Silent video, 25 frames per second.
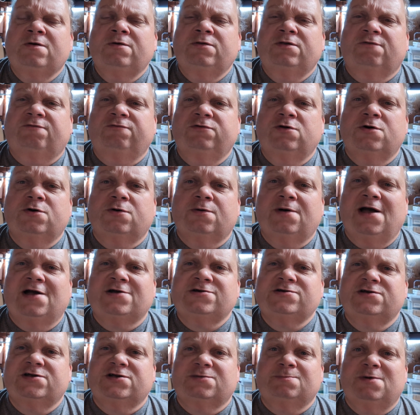The floater
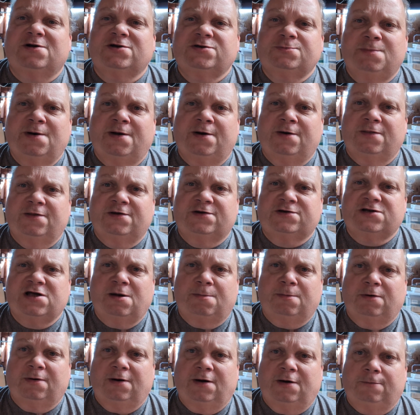action is much better this
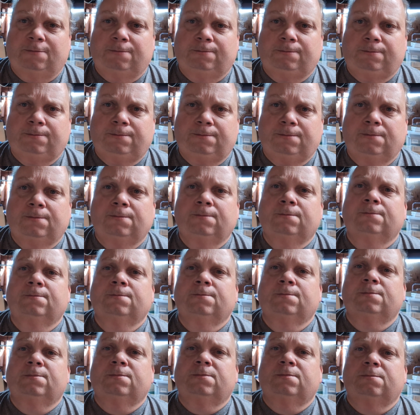time around.
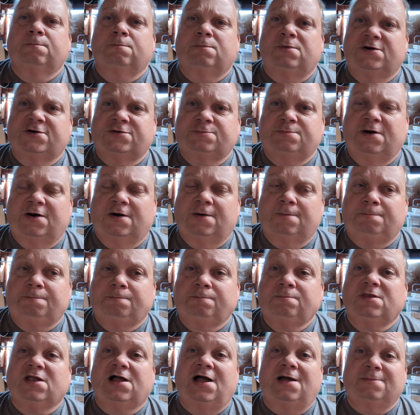Much better.
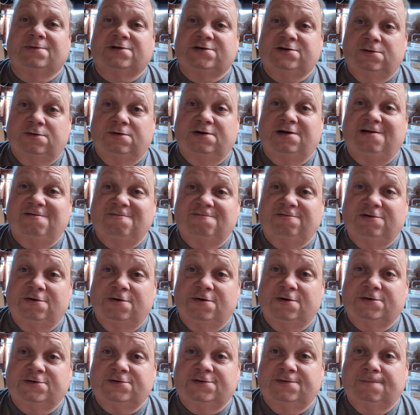I'm still getting
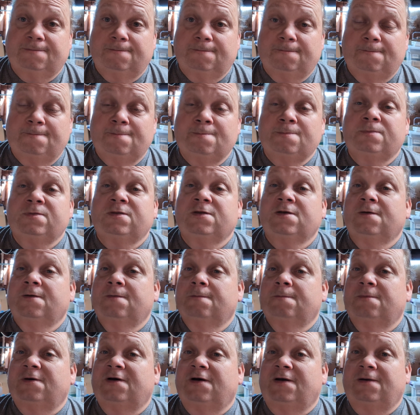floaters,
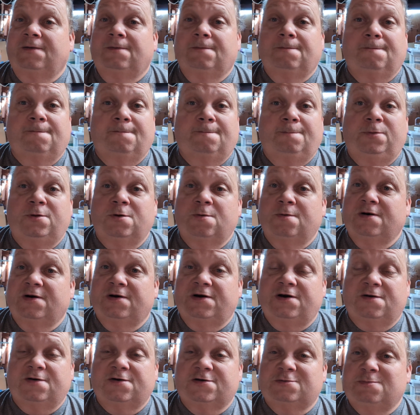but nowhere
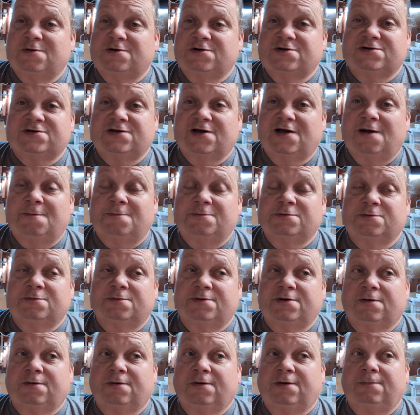near as much as I got with the
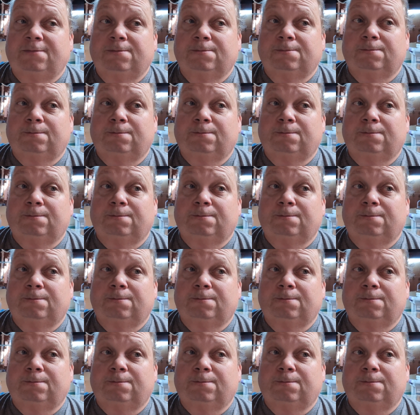wintergreen.